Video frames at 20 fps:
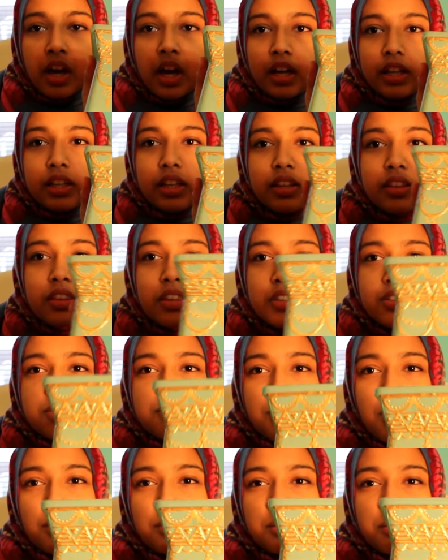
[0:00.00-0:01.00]
I did
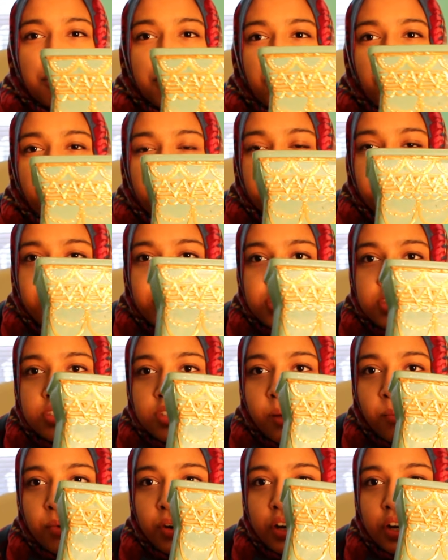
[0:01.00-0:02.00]
this probably over the
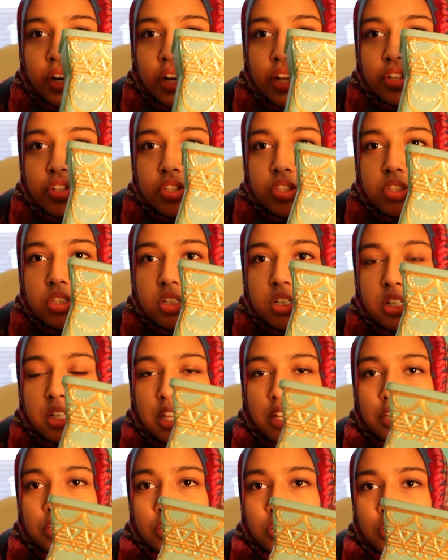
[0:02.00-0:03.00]
summer and I just didn't
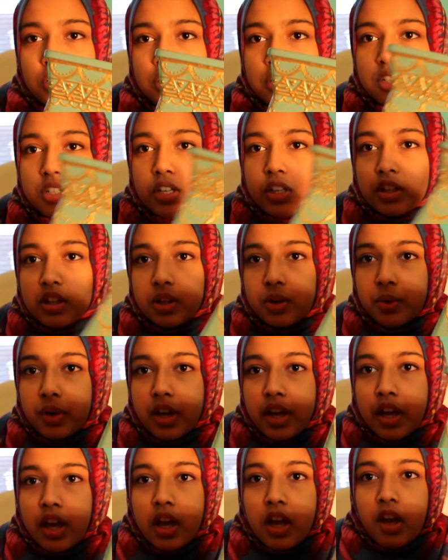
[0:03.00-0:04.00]
get to continue
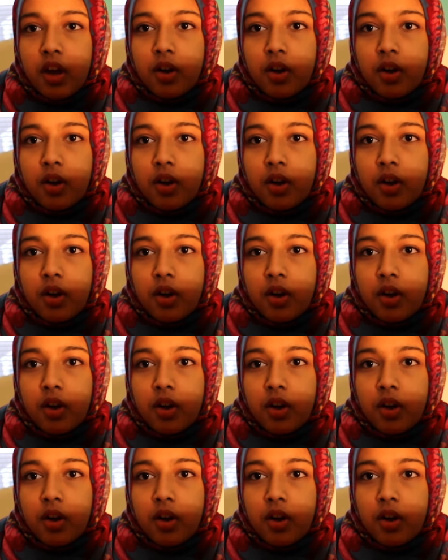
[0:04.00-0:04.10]
it